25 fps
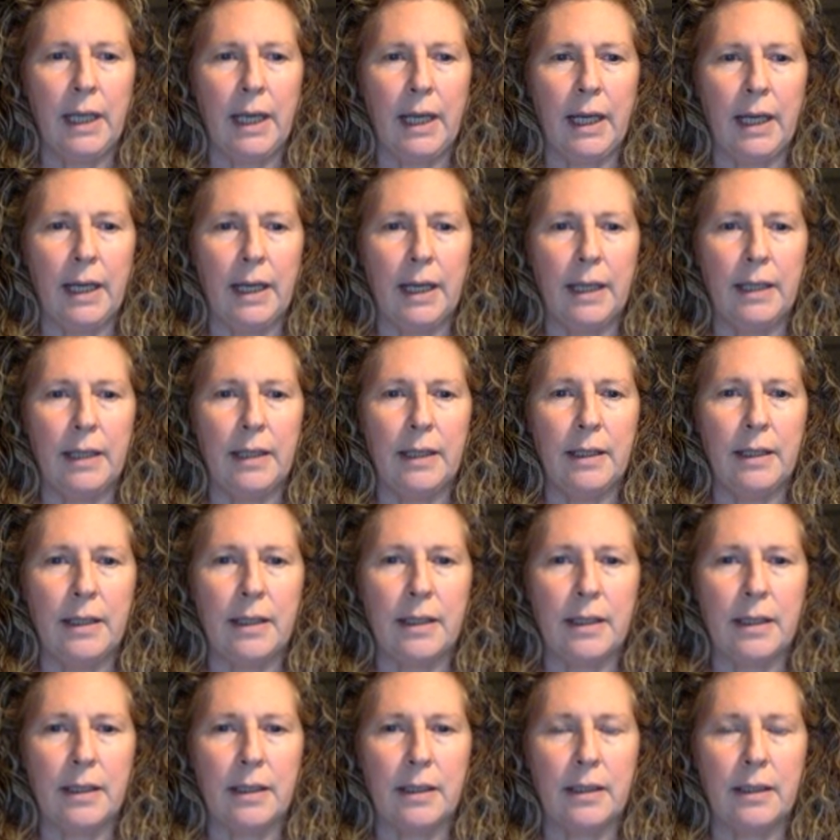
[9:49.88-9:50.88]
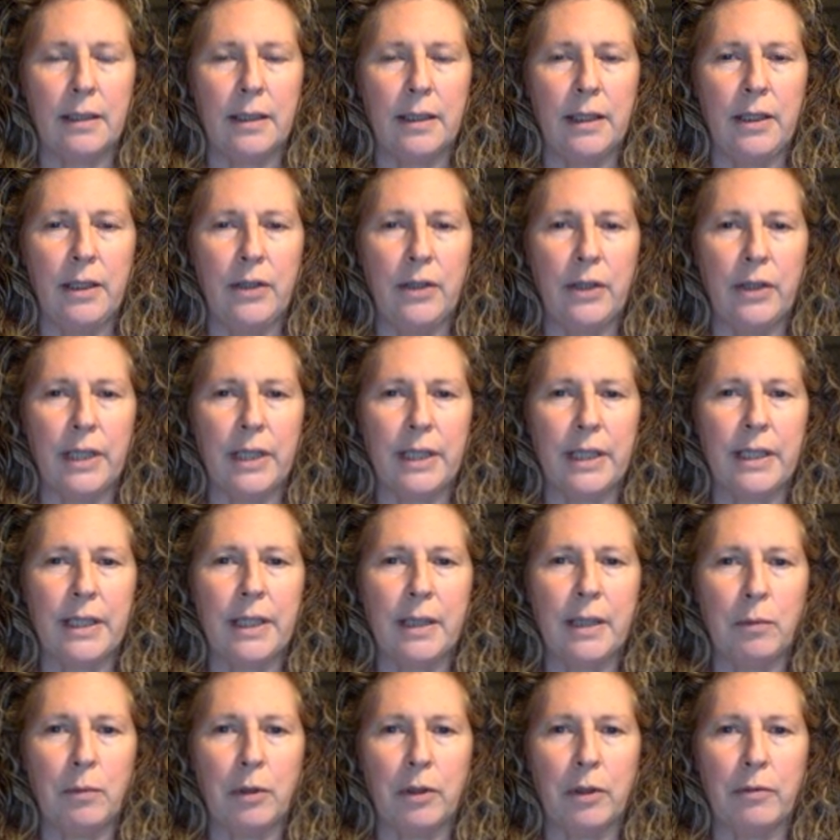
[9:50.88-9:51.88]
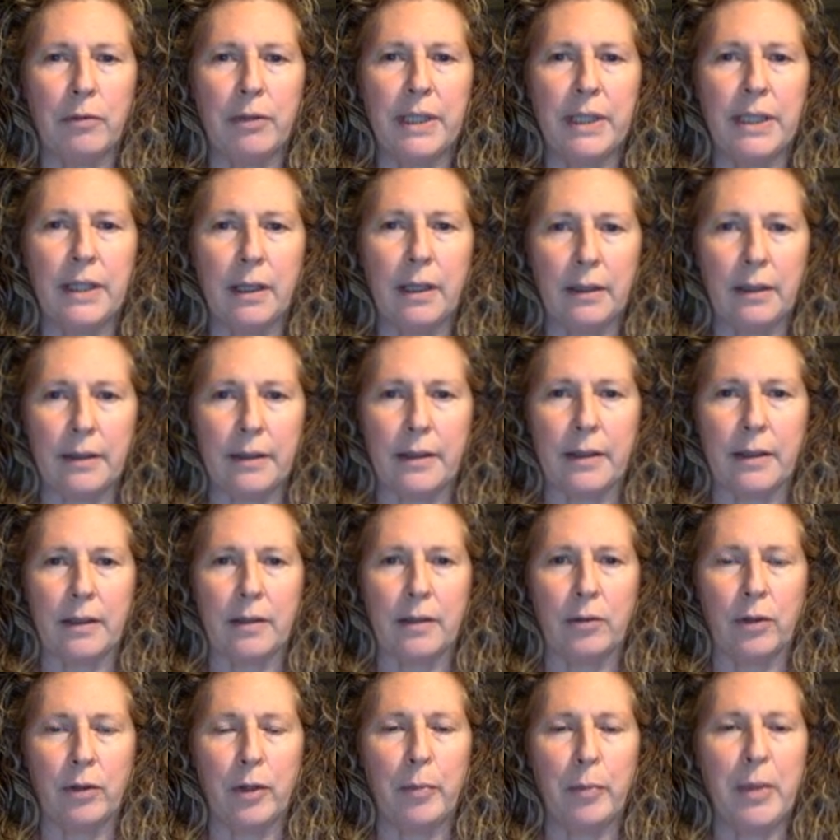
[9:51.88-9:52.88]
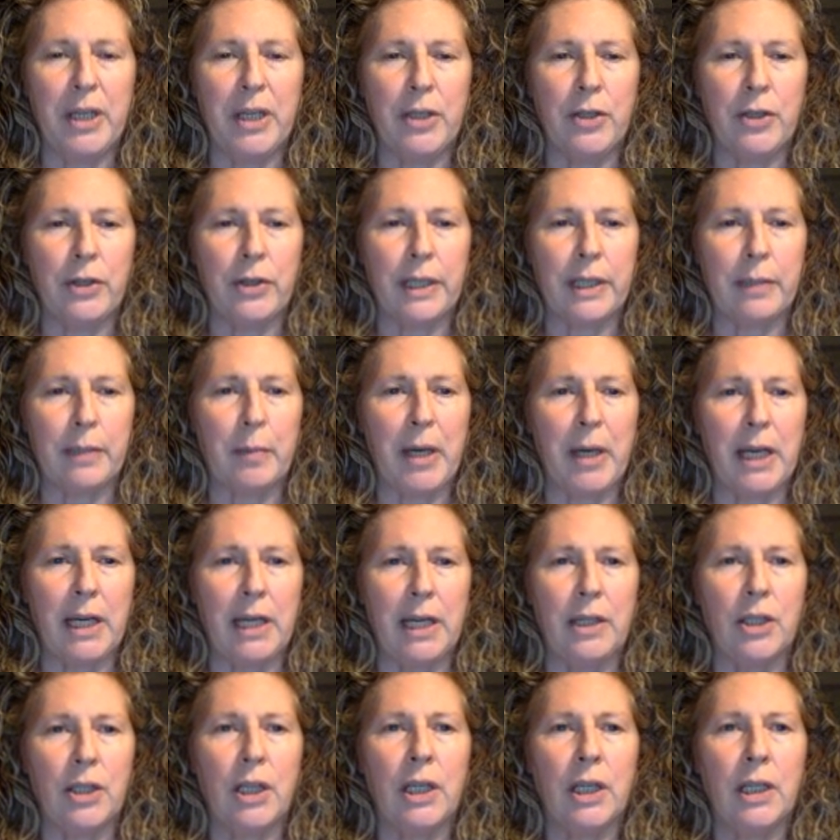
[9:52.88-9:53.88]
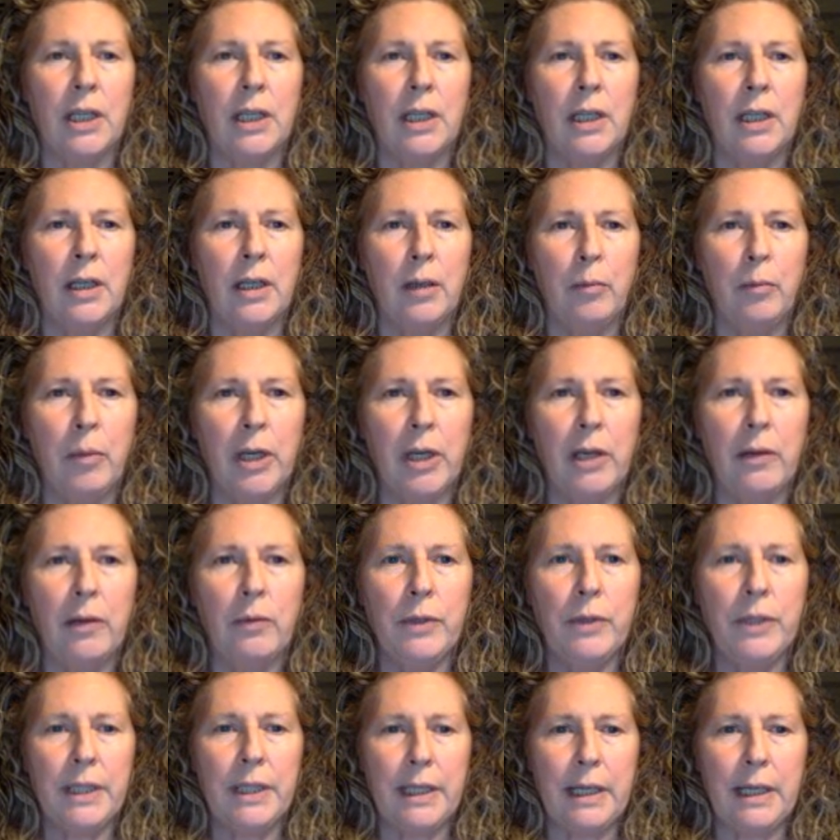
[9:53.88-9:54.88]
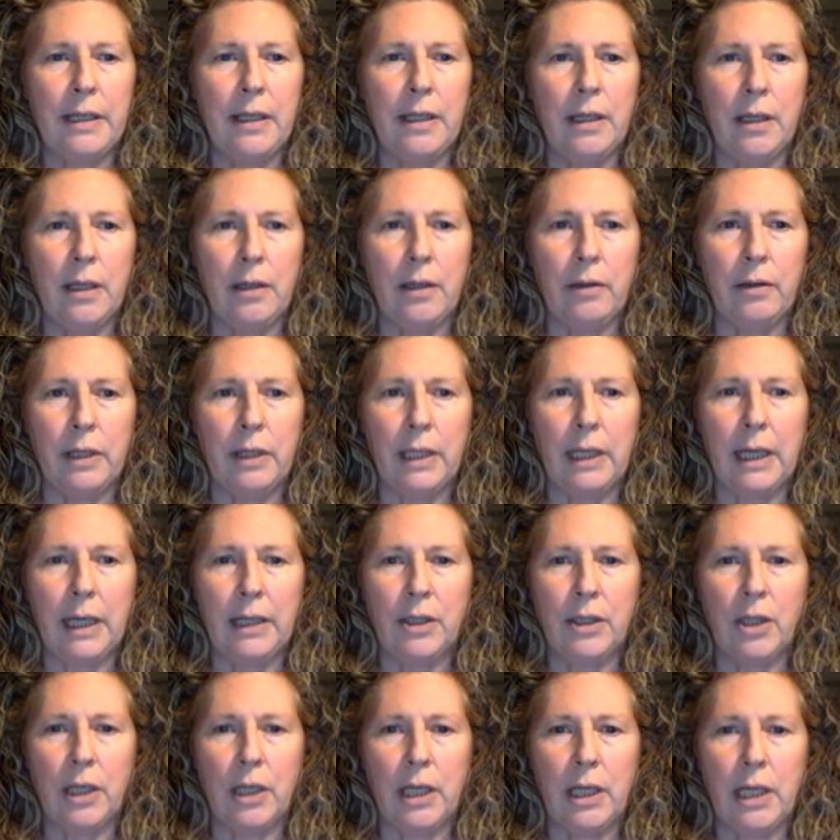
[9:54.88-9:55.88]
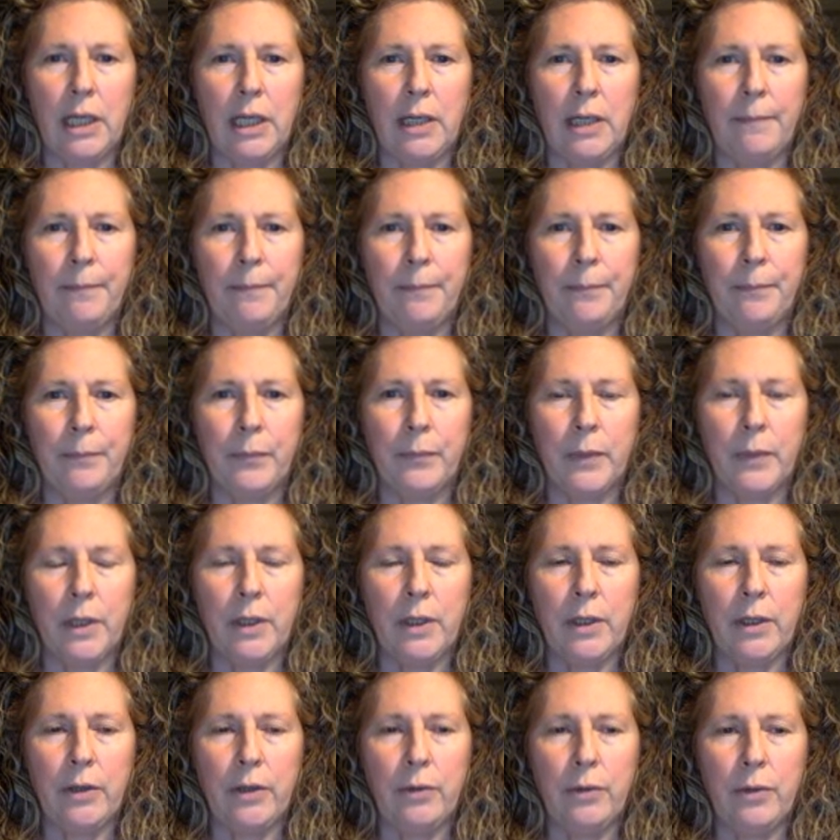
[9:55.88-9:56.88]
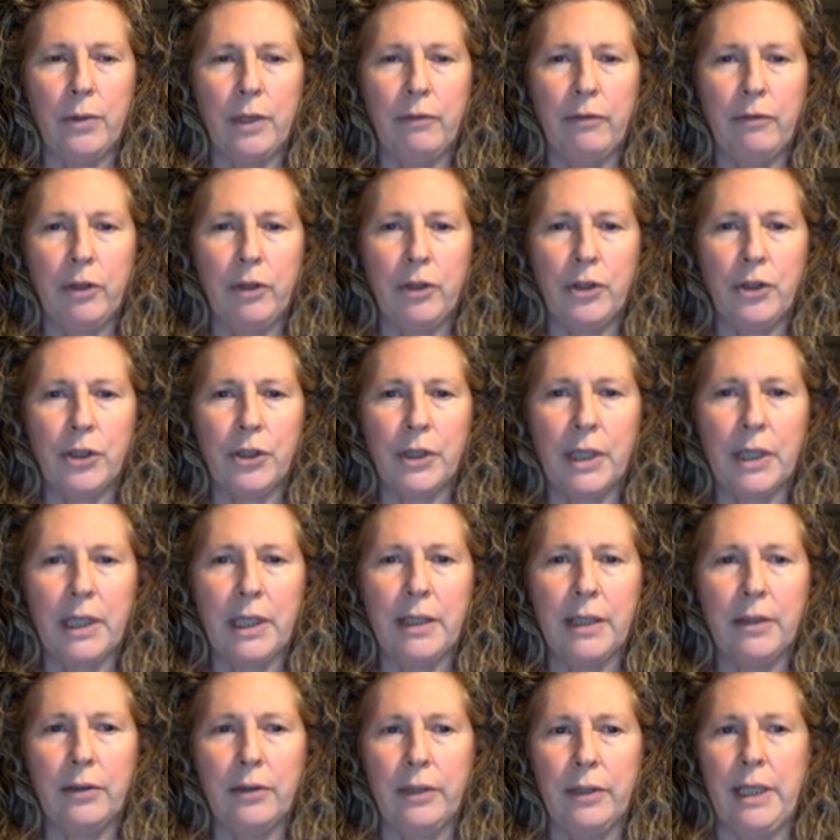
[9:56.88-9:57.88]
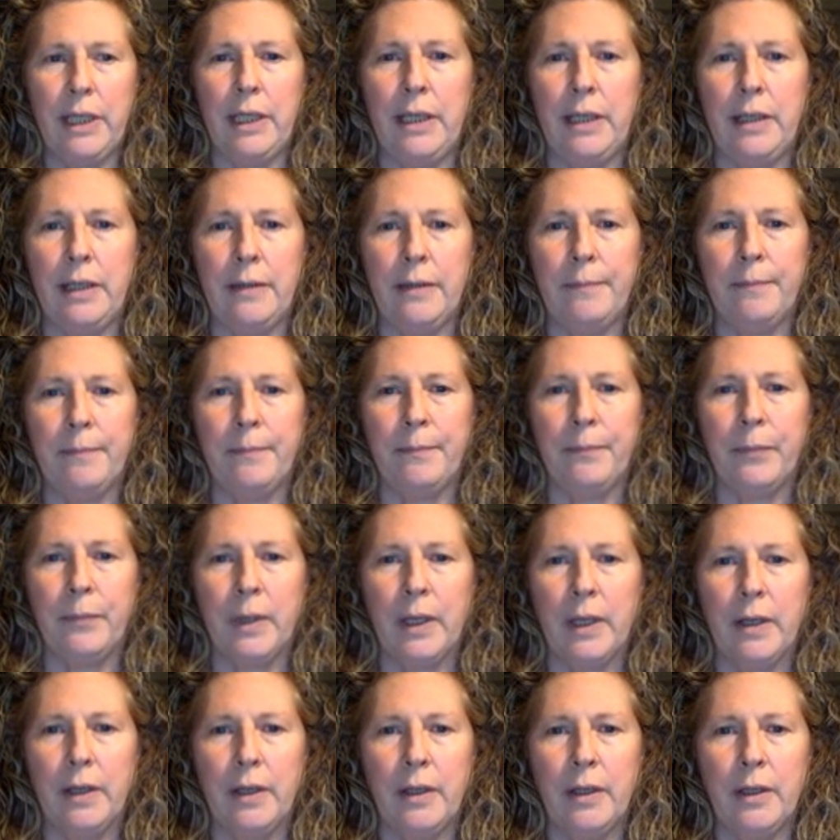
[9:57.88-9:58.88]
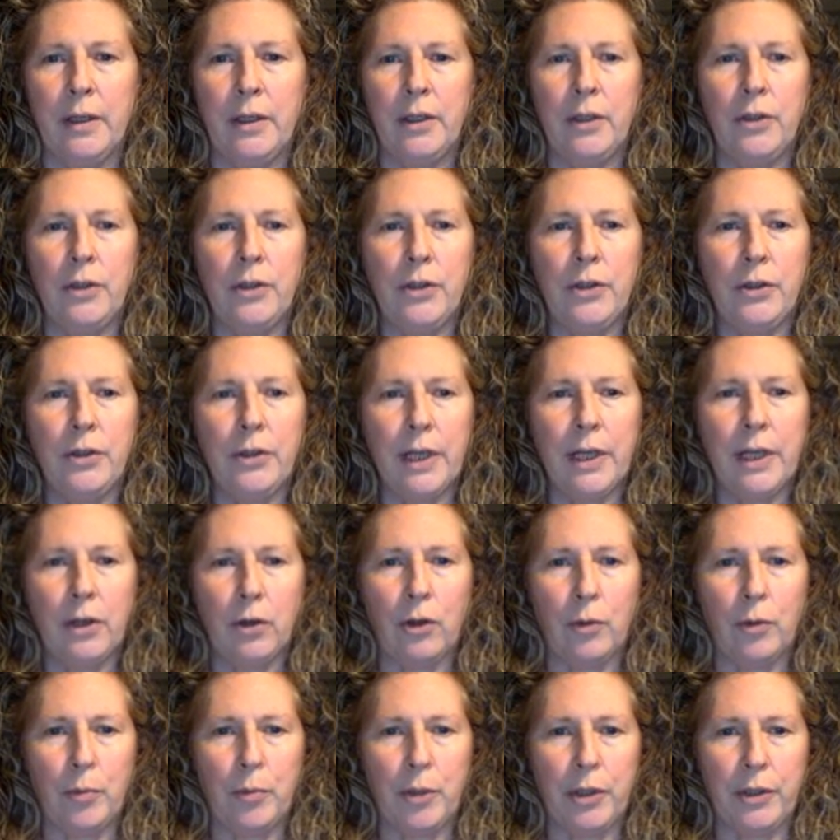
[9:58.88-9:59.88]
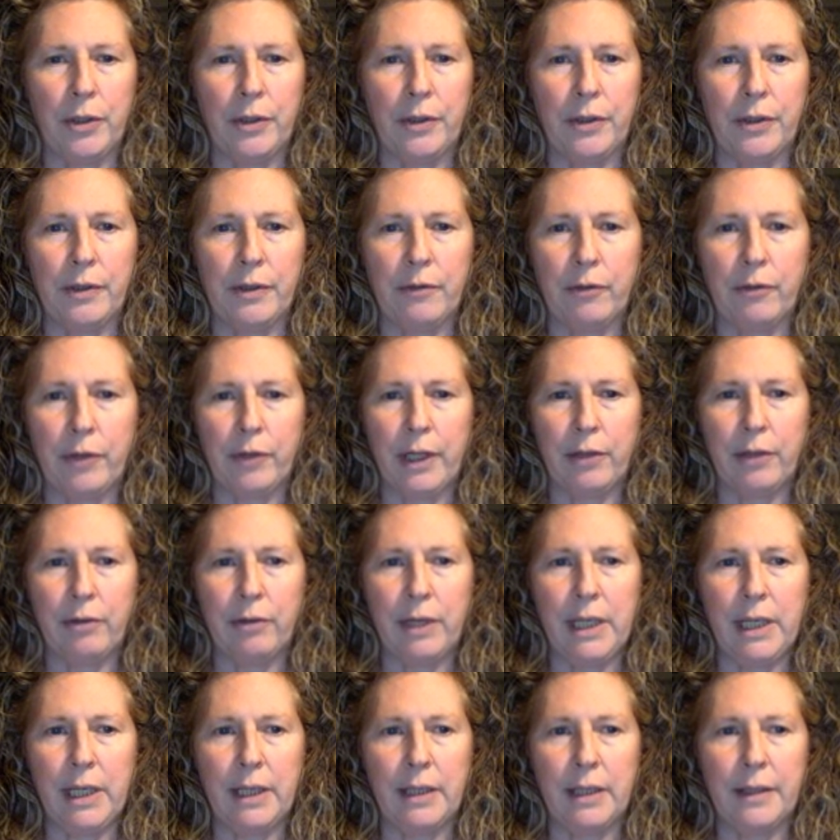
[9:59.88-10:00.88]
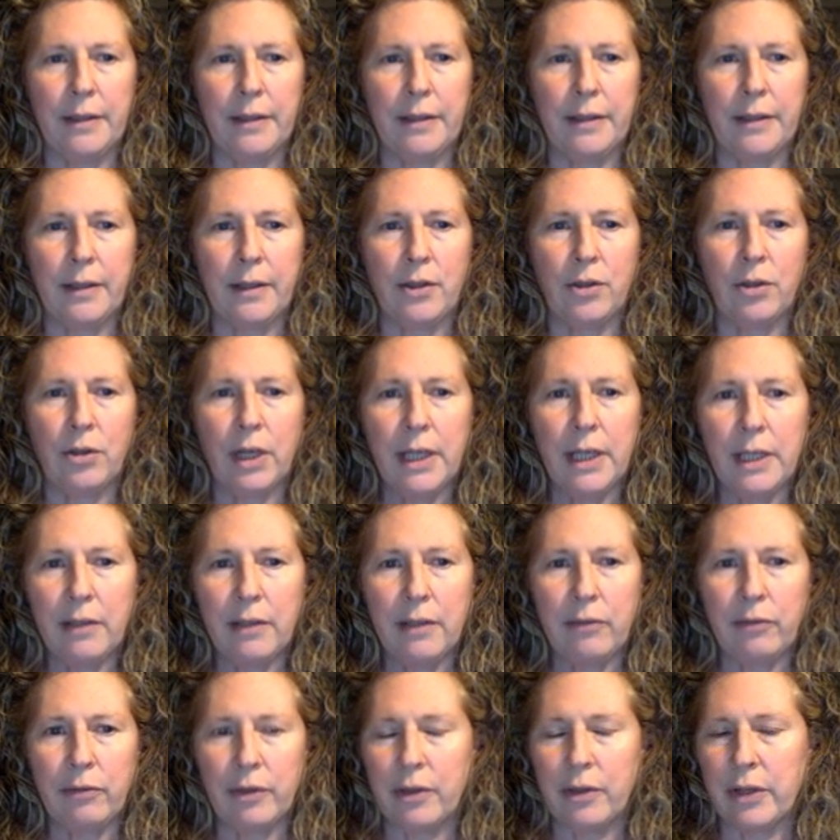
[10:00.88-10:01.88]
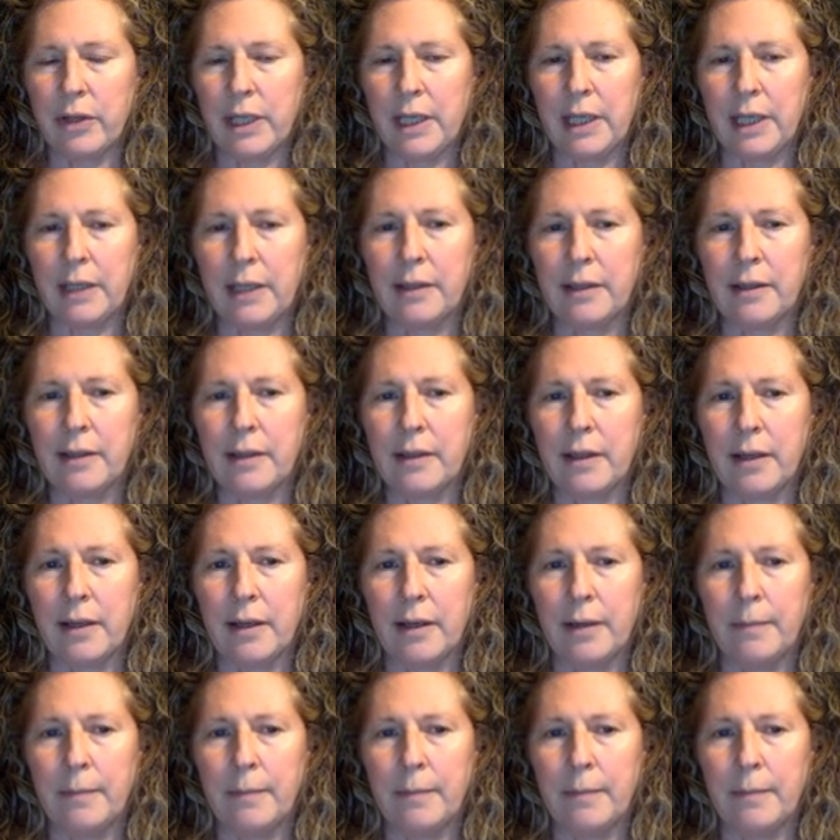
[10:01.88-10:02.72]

and then you can see what the results are on the Pinterest page. But I would say to you that actually, you know, if you just click on here, you do get options for ingredients. Try different things